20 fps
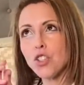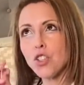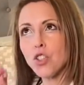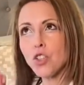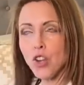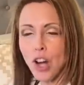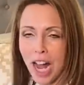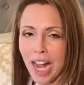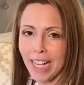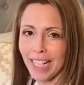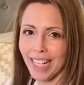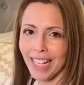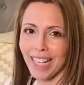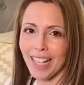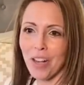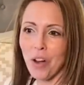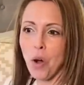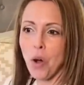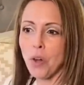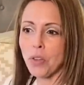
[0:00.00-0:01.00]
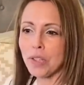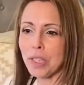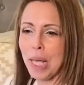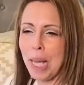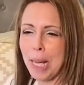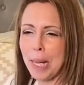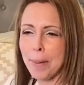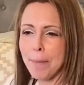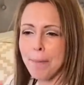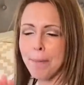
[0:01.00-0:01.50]
track it on
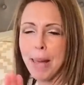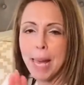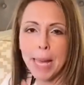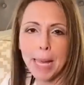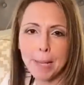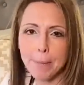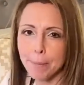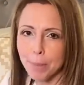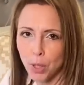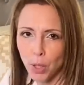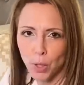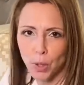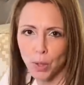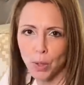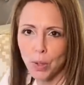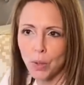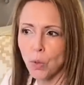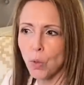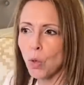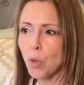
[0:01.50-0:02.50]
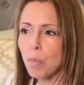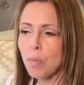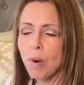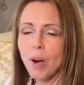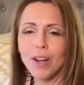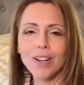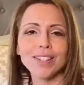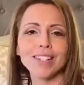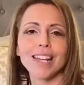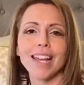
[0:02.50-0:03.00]
like paper or
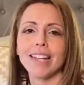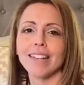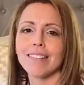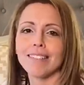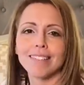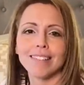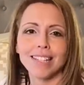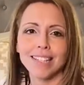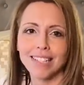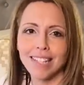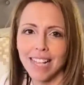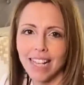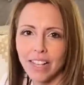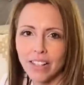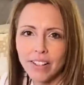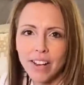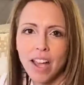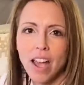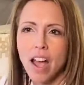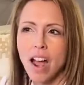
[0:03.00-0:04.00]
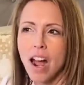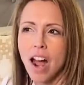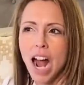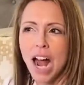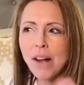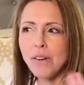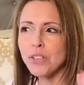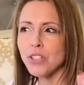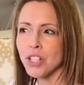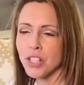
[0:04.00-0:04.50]
marked anything down.
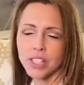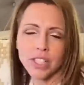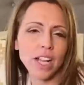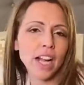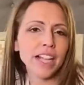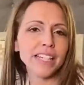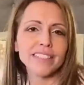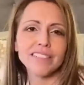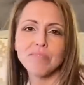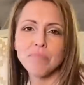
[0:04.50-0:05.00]
I was just kind of